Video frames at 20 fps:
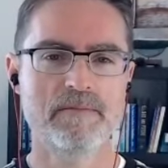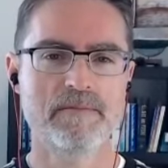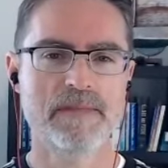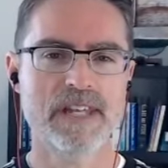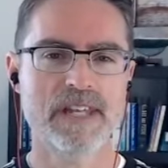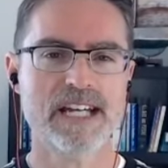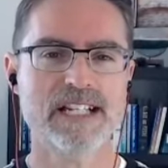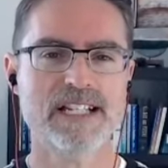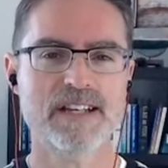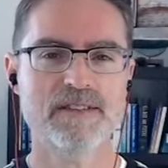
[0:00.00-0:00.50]

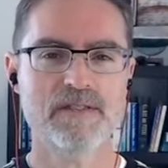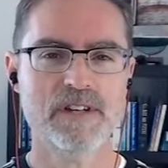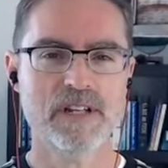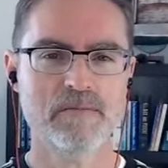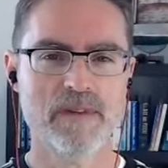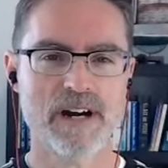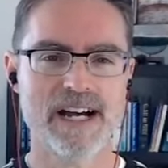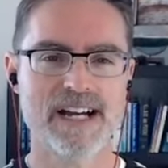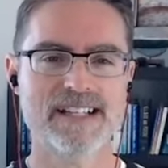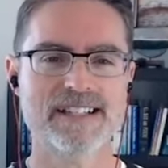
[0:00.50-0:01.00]
negativity
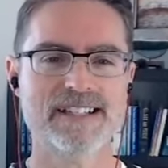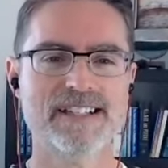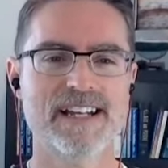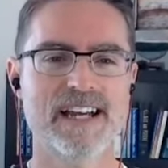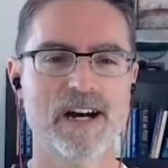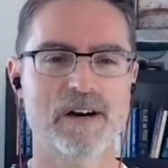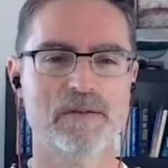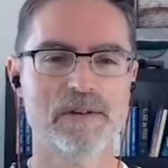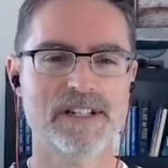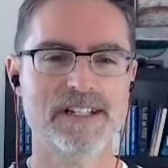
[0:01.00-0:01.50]
bias and
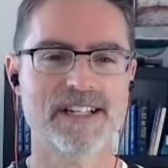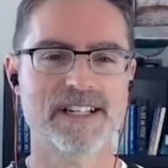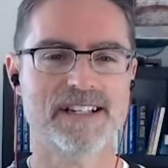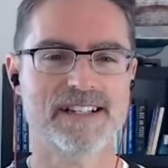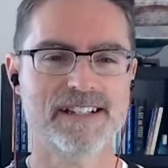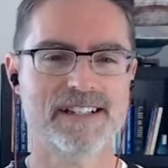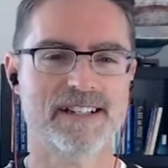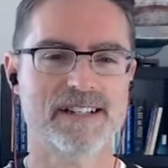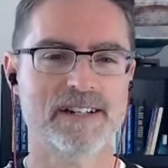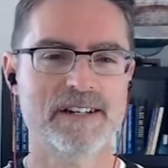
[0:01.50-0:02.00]
how we
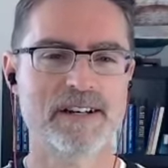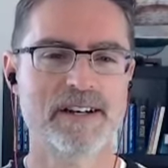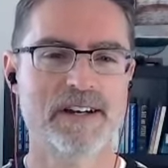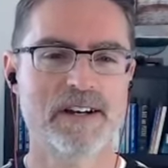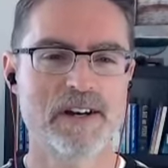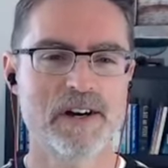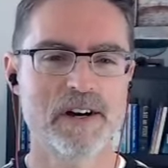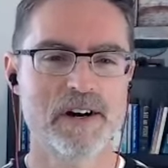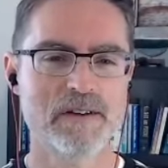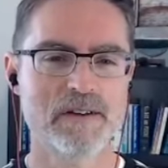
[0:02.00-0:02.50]
tend to
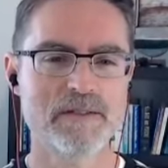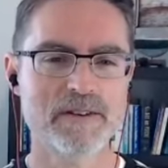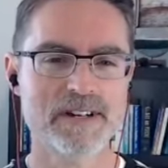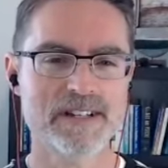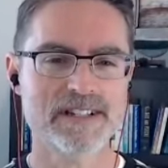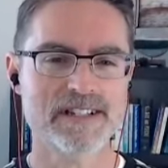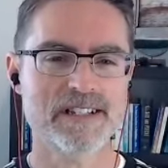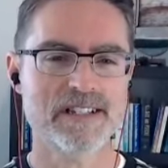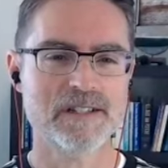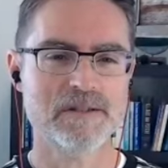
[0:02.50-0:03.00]
over
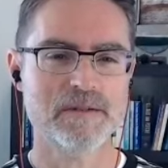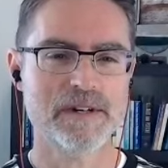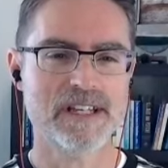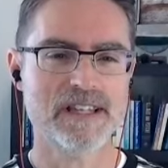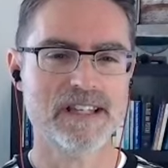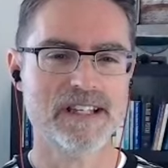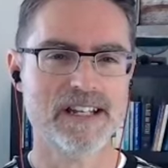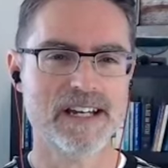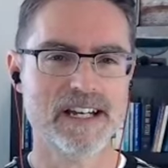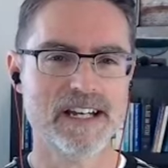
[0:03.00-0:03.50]

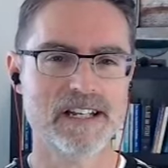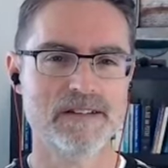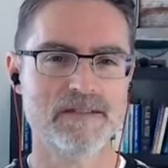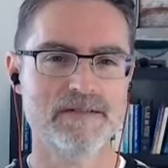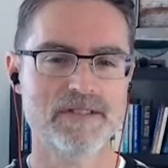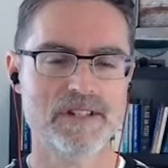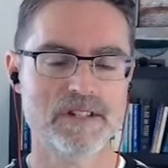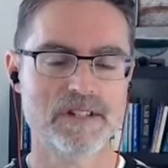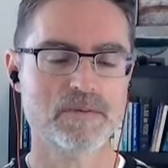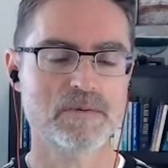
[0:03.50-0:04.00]
accentuate the
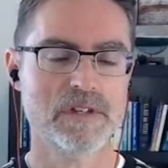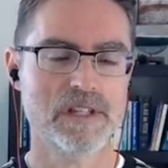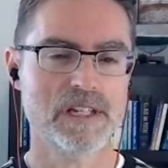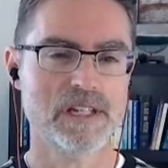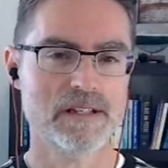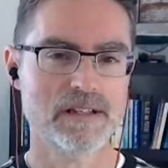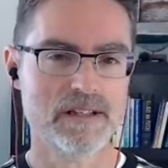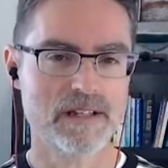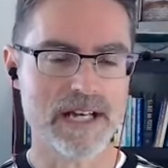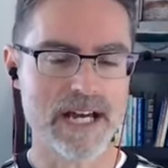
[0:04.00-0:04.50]
negative, just
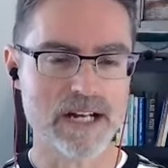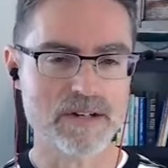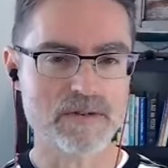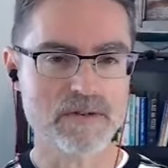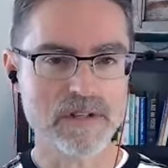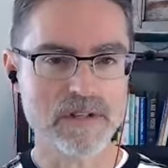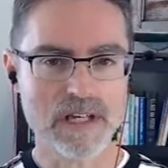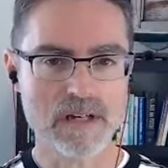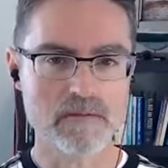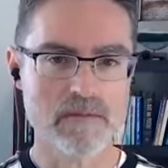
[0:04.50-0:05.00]
really
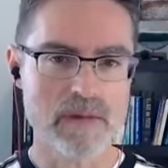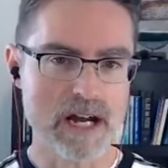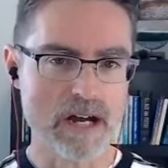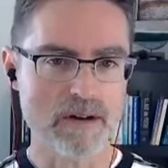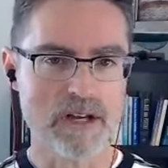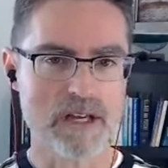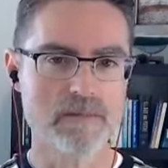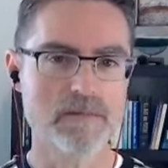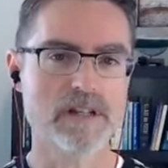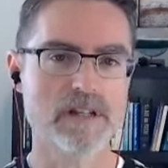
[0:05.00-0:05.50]
naturally
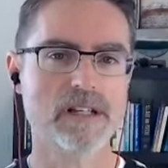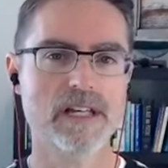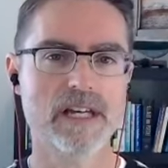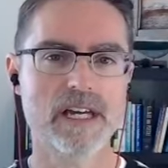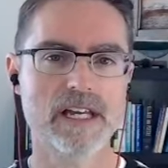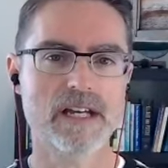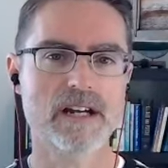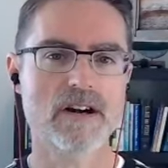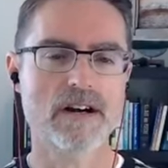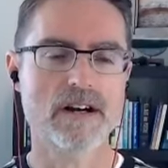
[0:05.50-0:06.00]

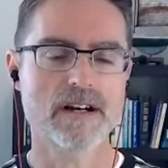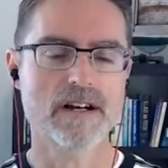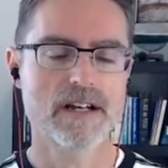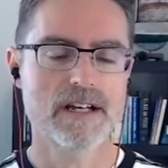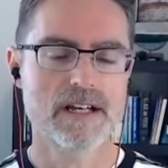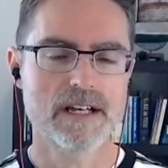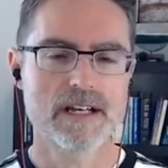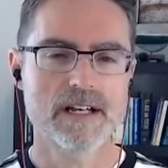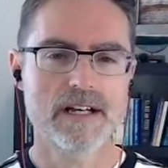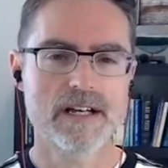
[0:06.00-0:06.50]
biochemically
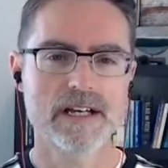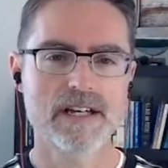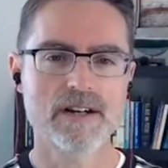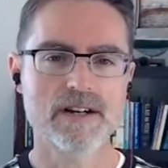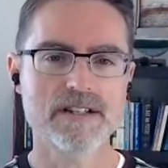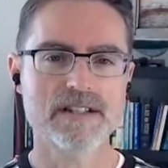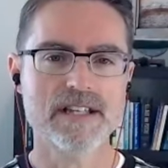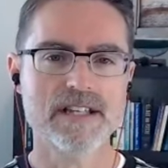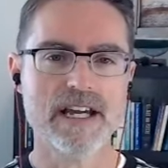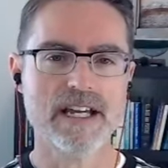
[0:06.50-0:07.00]
in
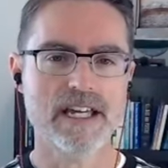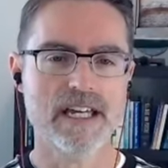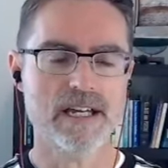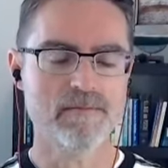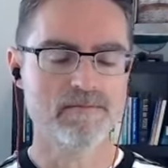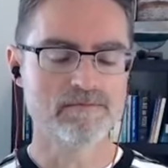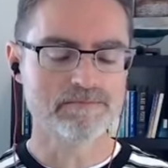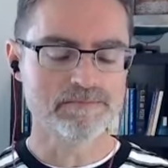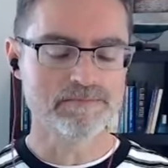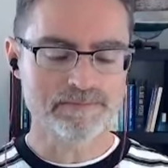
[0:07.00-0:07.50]
our
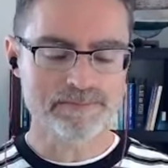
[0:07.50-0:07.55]
psyche.